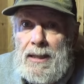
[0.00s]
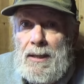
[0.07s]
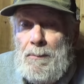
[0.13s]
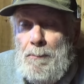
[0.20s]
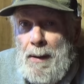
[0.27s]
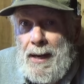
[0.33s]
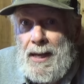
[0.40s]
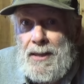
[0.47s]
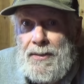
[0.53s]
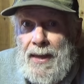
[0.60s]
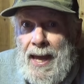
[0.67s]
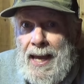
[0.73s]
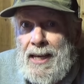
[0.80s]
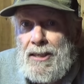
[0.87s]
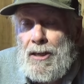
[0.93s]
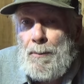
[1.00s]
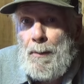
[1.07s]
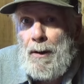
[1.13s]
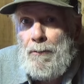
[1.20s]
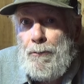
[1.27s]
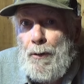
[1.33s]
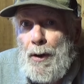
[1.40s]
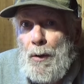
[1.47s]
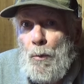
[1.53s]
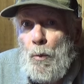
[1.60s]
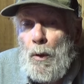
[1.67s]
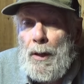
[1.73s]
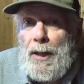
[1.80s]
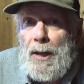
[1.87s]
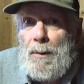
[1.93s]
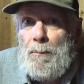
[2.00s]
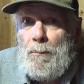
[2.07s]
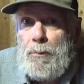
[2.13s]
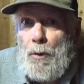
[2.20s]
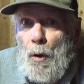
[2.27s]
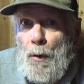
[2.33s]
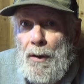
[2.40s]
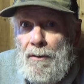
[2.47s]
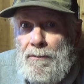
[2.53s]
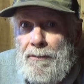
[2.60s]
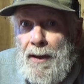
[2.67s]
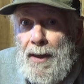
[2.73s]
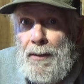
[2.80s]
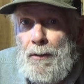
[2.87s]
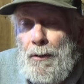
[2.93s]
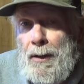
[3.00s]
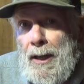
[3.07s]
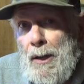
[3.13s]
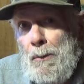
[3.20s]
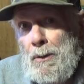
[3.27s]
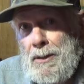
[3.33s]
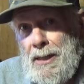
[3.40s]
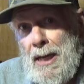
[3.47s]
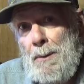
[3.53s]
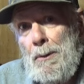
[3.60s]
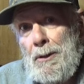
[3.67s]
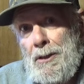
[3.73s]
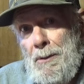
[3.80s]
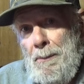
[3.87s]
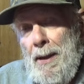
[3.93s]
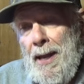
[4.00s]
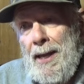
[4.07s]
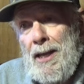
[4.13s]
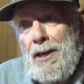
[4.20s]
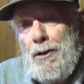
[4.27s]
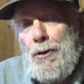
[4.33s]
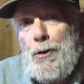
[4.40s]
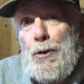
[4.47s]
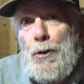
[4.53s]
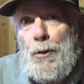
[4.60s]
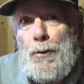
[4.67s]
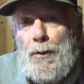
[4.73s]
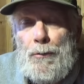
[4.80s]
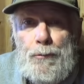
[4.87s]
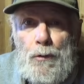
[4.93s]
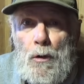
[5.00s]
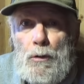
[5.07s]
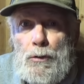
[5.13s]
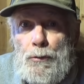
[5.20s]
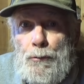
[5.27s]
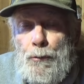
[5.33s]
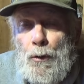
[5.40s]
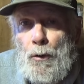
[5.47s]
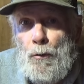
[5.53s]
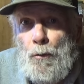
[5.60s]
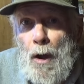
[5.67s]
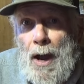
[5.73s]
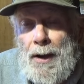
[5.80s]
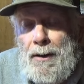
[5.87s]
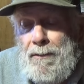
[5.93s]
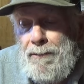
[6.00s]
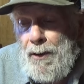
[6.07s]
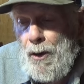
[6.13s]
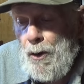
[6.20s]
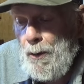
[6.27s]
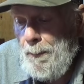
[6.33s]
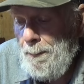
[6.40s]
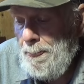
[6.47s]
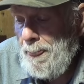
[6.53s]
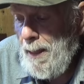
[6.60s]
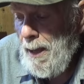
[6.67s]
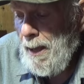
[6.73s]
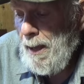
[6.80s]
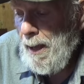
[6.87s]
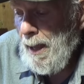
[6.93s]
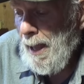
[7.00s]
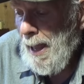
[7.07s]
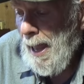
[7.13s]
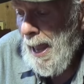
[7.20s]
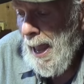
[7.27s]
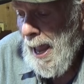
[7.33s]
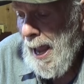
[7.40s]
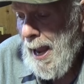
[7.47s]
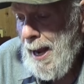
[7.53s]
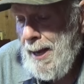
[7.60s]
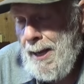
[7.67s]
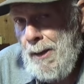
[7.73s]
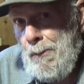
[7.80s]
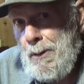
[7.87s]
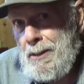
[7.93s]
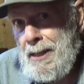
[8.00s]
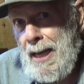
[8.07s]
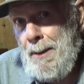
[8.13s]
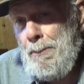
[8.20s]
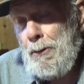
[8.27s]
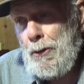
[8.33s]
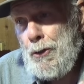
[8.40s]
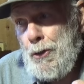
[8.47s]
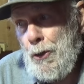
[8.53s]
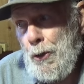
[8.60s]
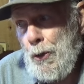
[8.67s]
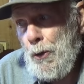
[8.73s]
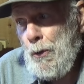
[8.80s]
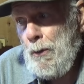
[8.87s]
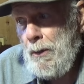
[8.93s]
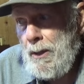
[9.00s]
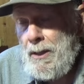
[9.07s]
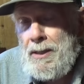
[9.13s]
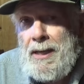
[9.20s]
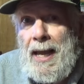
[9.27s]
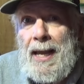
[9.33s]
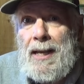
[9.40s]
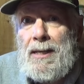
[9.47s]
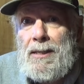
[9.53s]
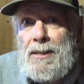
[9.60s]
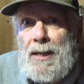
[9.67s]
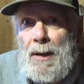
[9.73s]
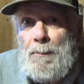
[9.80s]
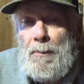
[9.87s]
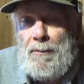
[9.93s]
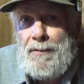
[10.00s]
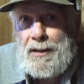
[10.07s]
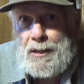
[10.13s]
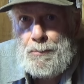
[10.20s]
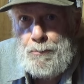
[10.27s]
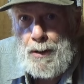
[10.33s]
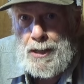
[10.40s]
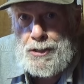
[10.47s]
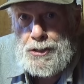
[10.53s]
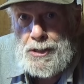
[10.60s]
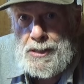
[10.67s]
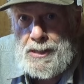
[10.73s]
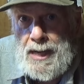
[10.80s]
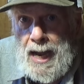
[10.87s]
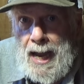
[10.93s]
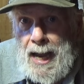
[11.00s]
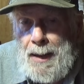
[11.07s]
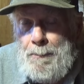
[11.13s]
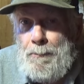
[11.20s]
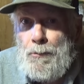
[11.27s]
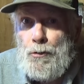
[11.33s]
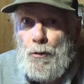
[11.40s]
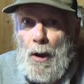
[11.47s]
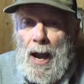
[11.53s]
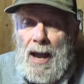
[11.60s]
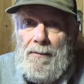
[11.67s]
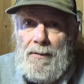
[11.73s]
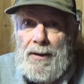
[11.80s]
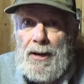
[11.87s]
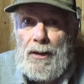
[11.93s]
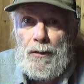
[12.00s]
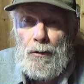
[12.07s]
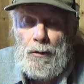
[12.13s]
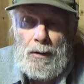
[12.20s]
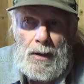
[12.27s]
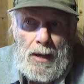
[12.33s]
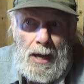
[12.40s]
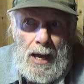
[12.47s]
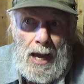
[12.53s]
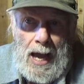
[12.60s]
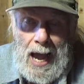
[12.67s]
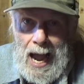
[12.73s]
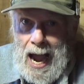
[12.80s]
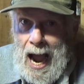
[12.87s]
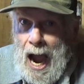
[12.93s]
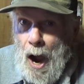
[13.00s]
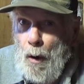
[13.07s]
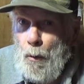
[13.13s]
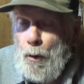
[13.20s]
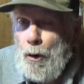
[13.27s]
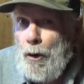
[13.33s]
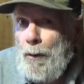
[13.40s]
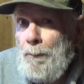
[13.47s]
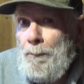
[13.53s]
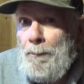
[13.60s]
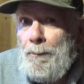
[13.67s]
many thanks to my friend William Broken Feather. He was able to make it to the Frozen Foot Rendezvous. And he was able to take some of his precious time, drive another hour